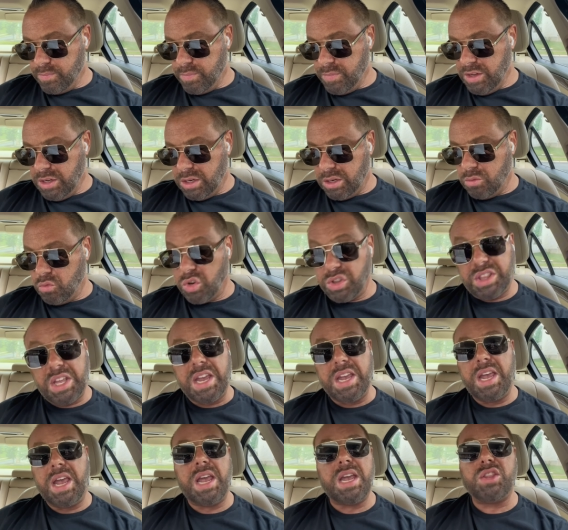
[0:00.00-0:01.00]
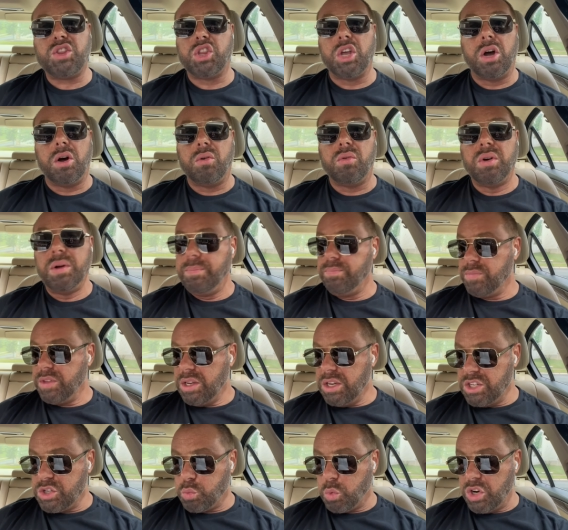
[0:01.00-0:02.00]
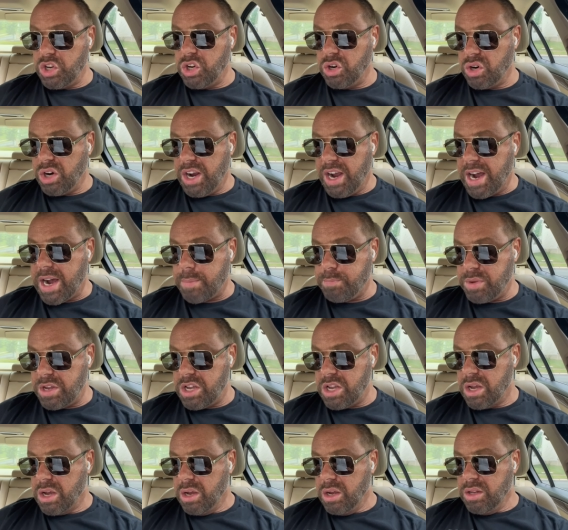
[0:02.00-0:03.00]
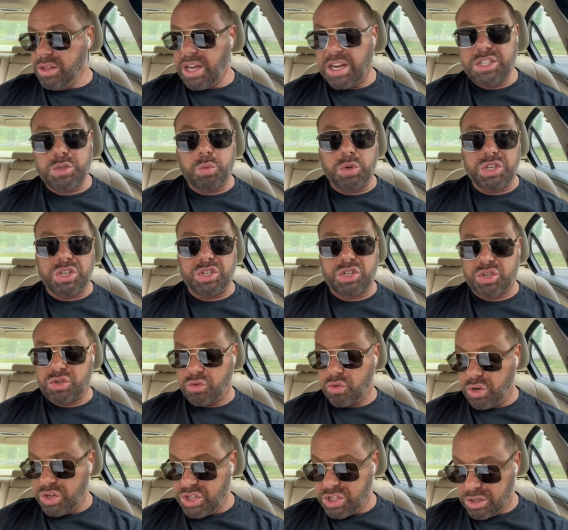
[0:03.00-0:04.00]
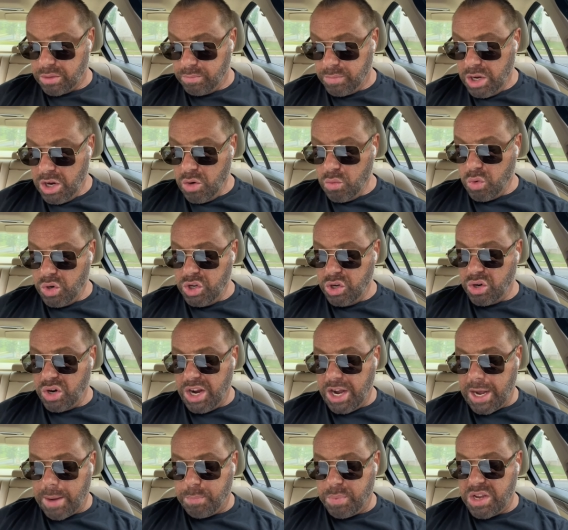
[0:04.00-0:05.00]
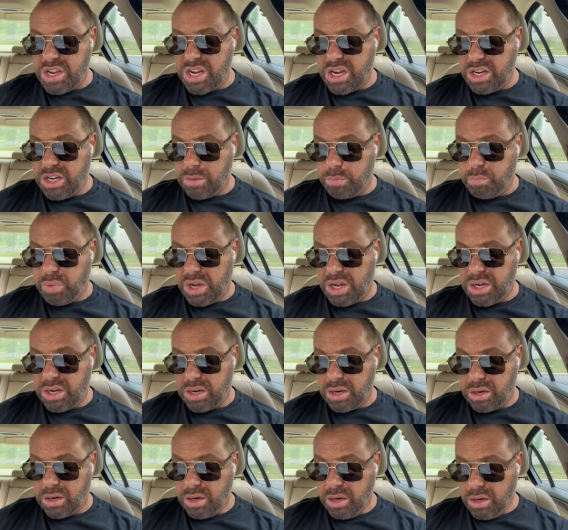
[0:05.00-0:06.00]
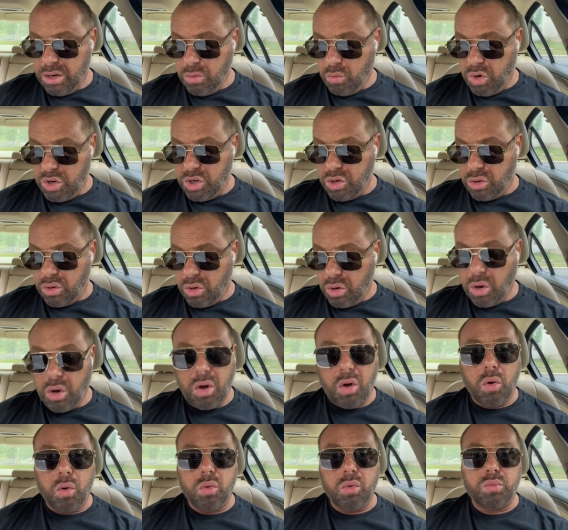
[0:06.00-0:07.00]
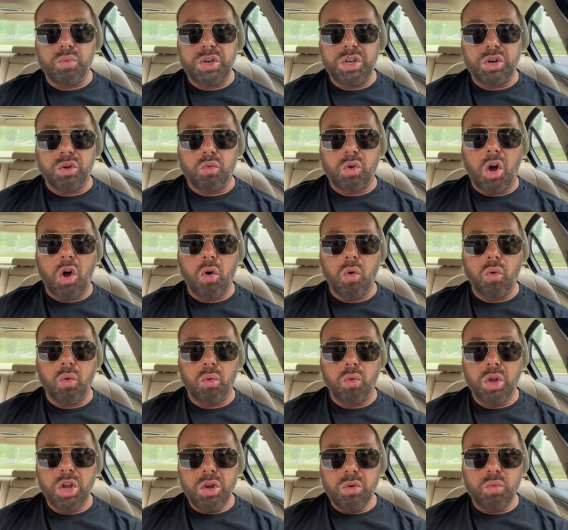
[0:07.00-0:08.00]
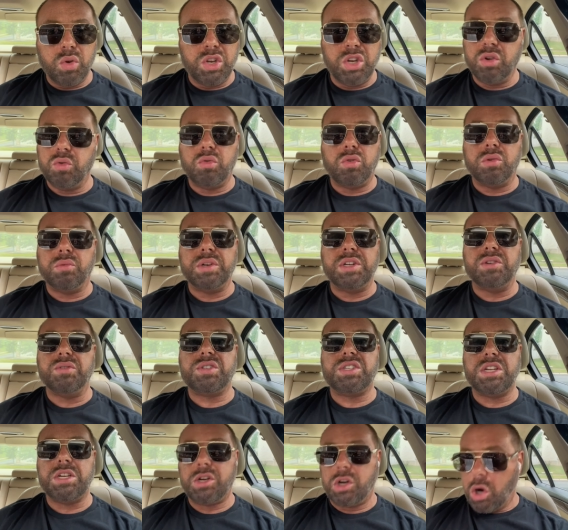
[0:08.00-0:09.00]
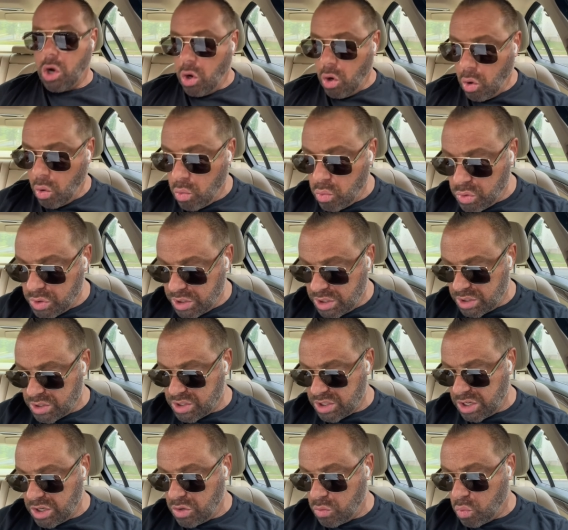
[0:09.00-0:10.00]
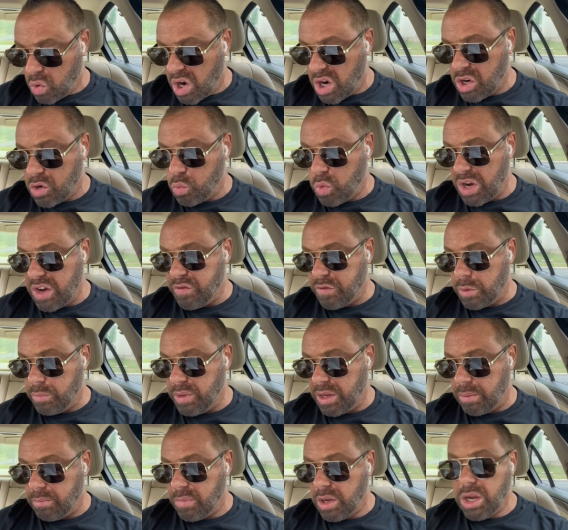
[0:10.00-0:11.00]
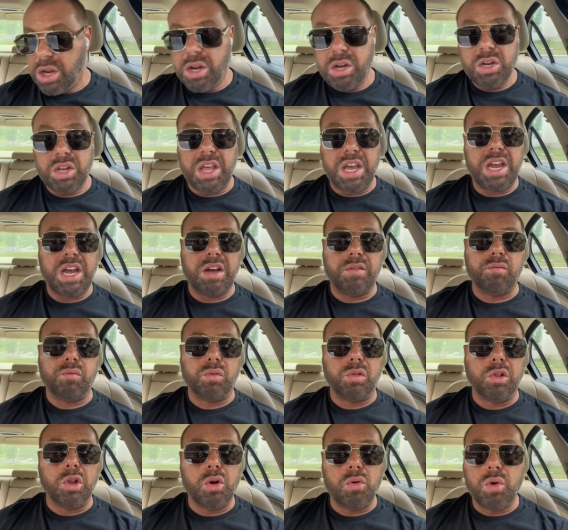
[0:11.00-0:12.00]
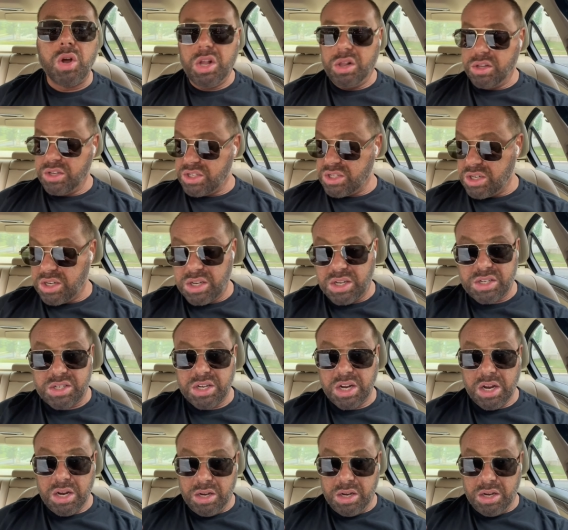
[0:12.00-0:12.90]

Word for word: Uh, what they hate, though, is when you're happy, that's what destroys them. When you're happy, independent, when you're whole, when you're whole, when you when you seek wholeness and you walk away from them, they have low. Listen to this.